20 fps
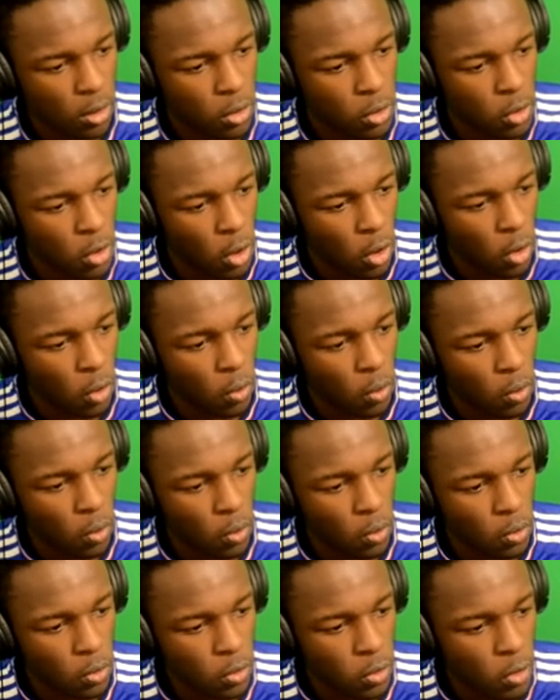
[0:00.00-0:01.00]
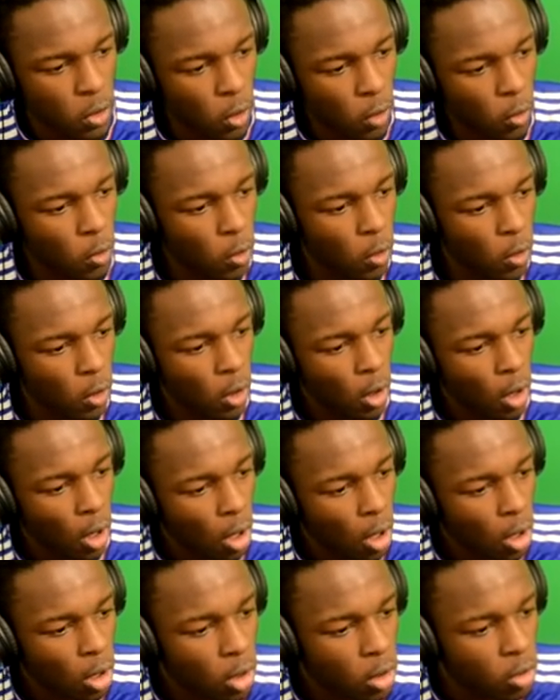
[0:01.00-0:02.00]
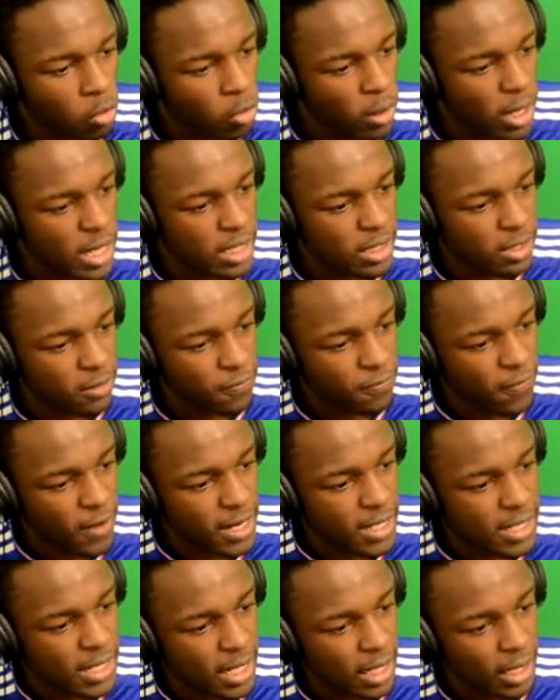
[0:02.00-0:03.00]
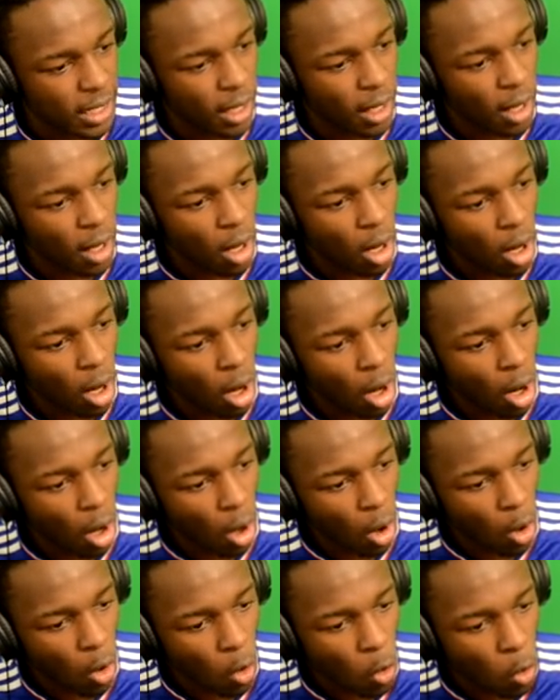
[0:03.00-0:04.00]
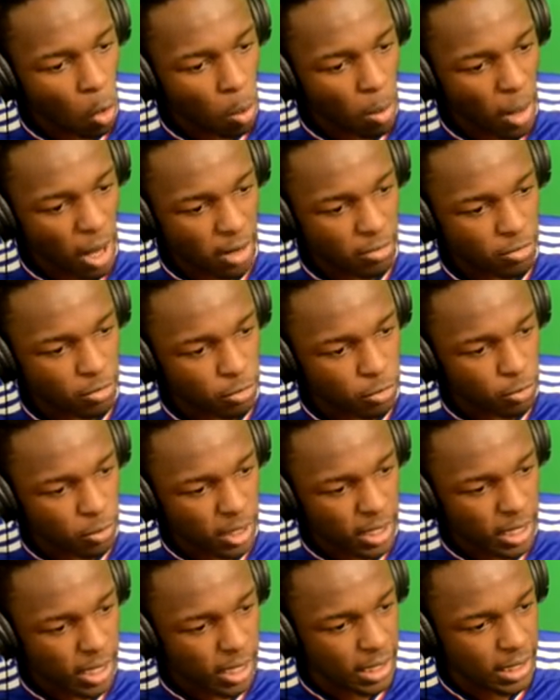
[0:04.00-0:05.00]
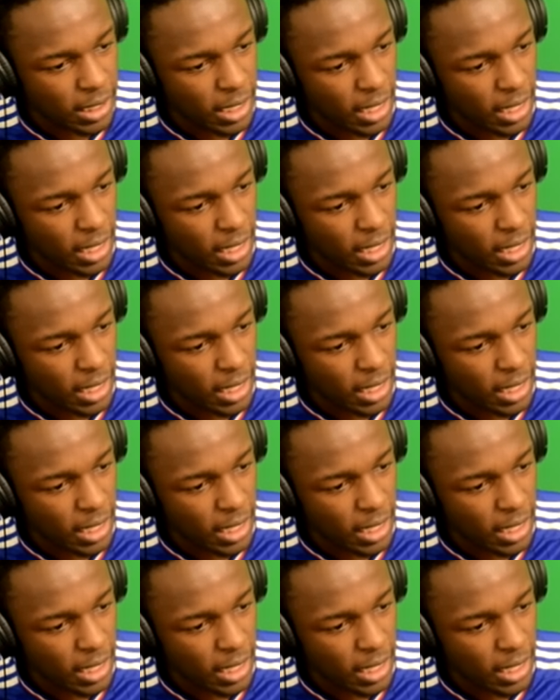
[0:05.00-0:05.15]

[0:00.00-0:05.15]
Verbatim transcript: No. No. Great defending. Oh my freaking